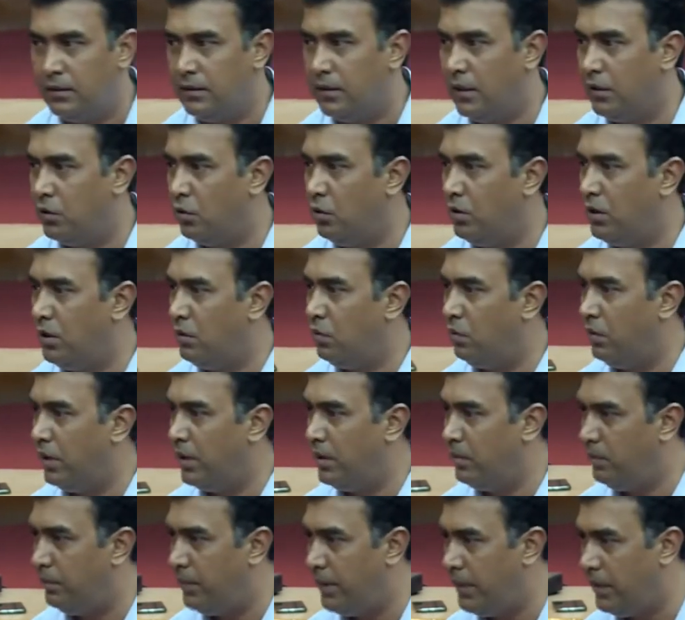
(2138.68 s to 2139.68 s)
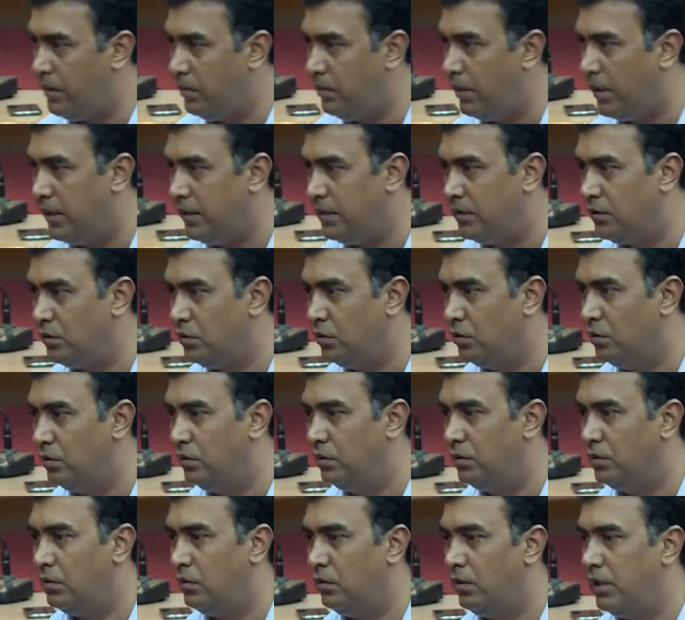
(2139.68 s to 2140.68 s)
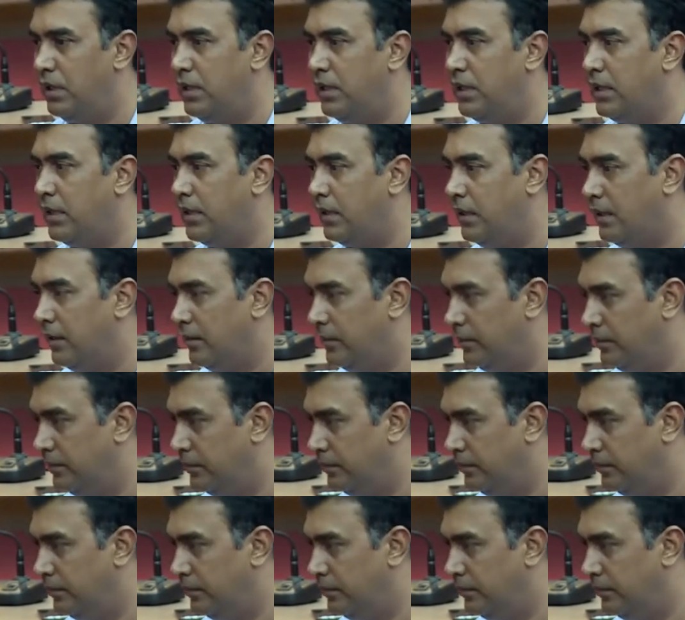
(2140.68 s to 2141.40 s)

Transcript: that only one bead binds to one DNA.